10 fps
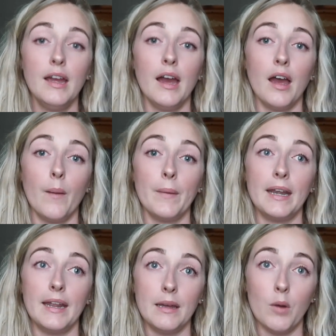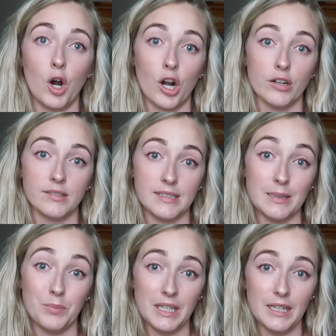an
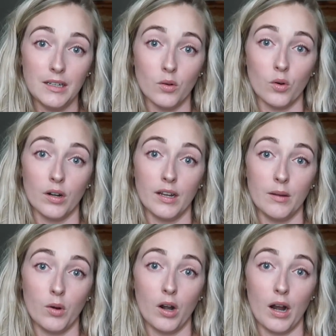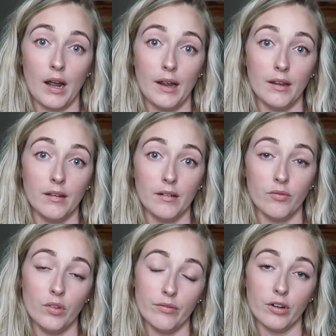MRCP or an MRI
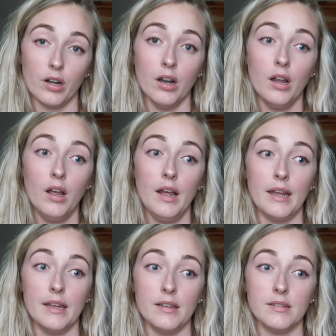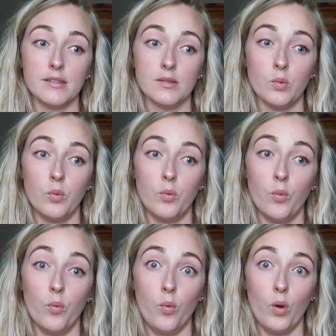of the liver is
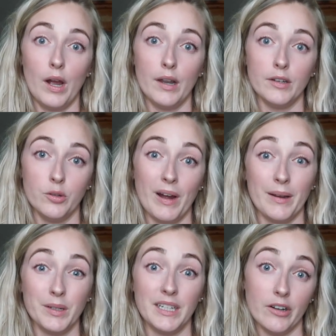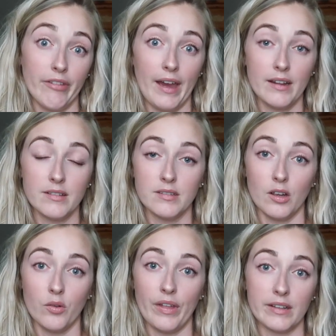what you might hear that.
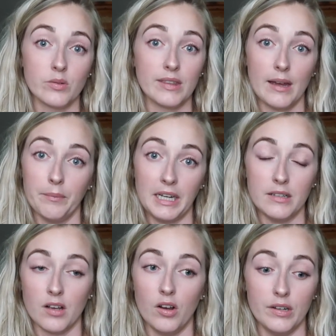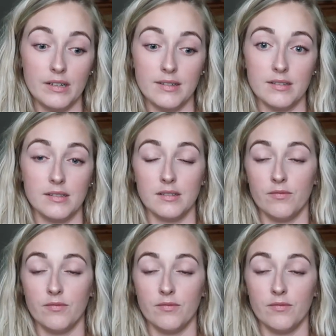So that's what that means. All it is this